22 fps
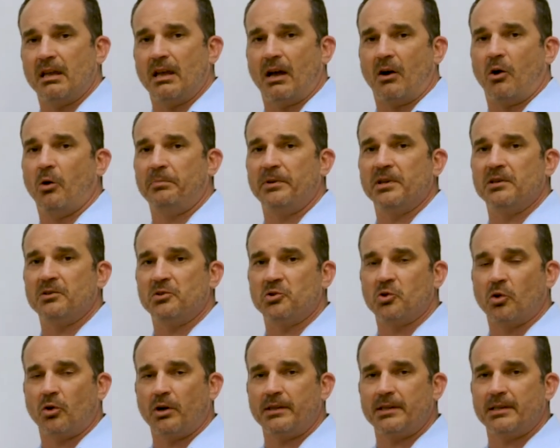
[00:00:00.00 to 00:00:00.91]
I hope you
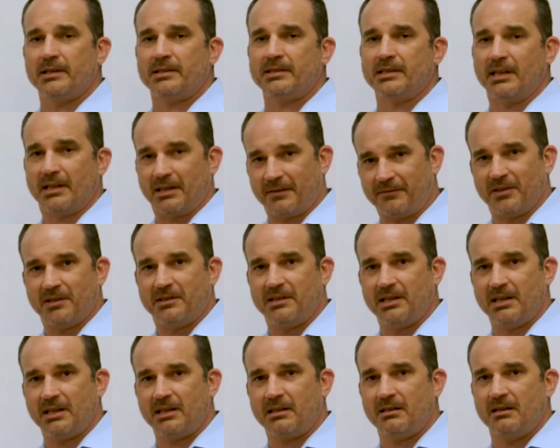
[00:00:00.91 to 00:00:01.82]
enjoyed this, and if you
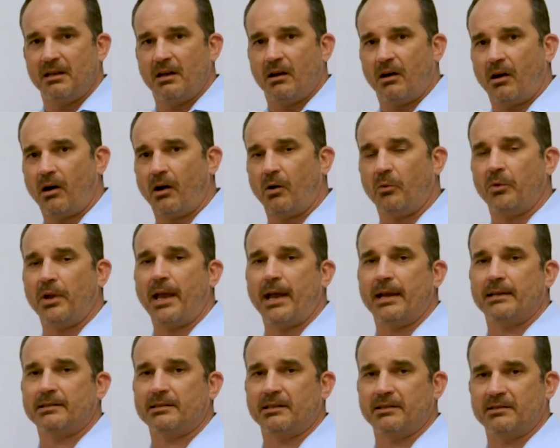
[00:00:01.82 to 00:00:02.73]
did, all we
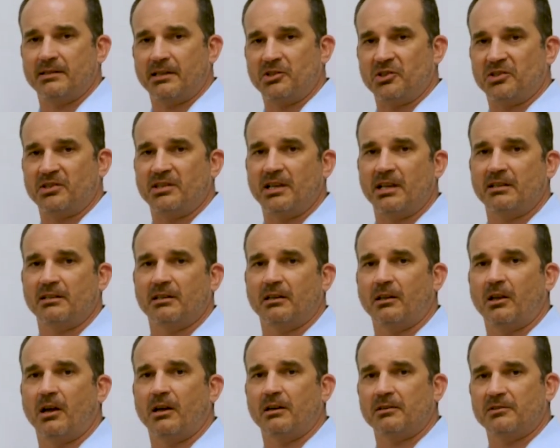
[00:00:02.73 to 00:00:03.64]
ask is that you send it
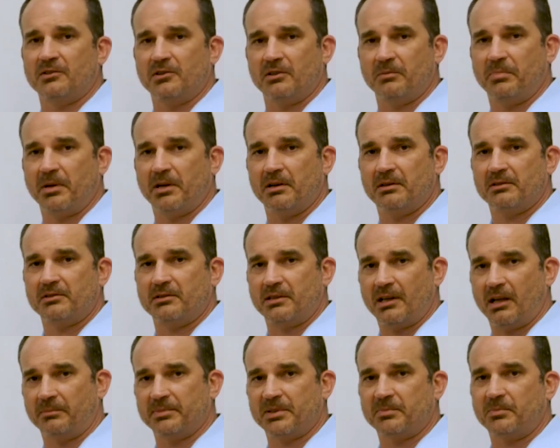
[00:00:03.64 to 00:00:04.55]
along to your peers to
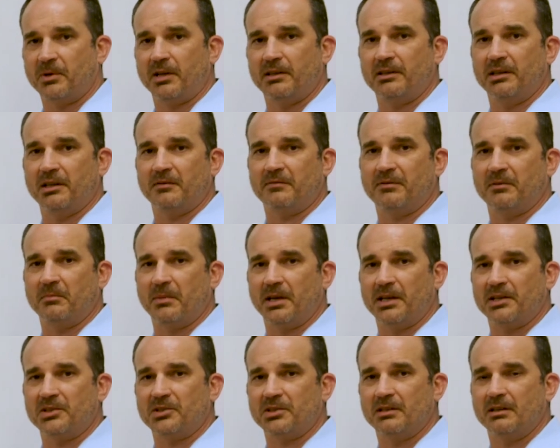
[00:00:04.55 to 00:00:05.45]
help spread the
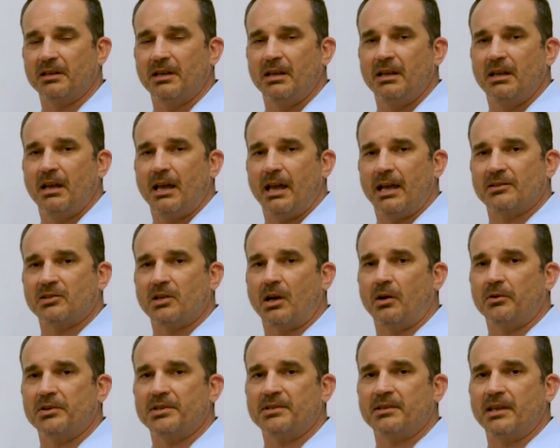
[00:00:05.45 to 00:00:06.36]
information. As
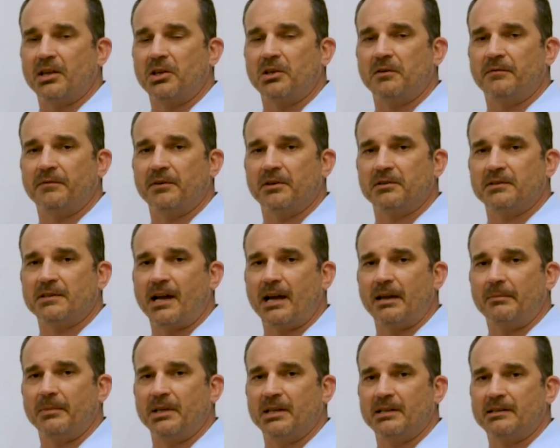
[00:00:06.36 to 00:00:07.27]
always, thank you for your
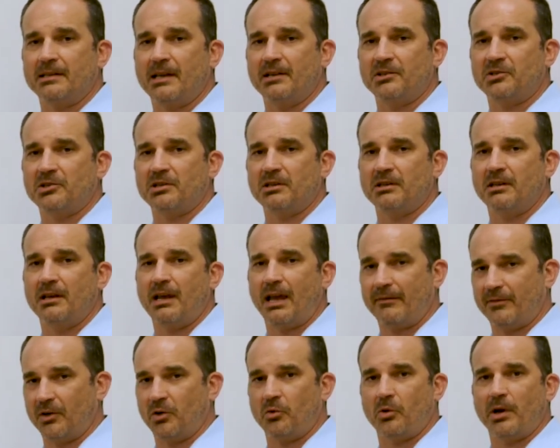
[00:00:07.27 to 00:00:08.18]
time and attention.
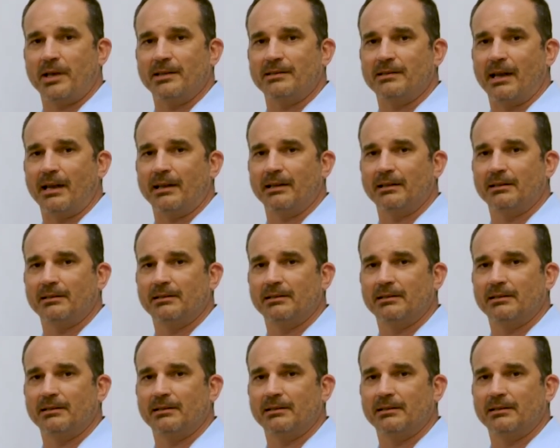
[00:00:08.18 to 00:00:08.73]
Have a great day.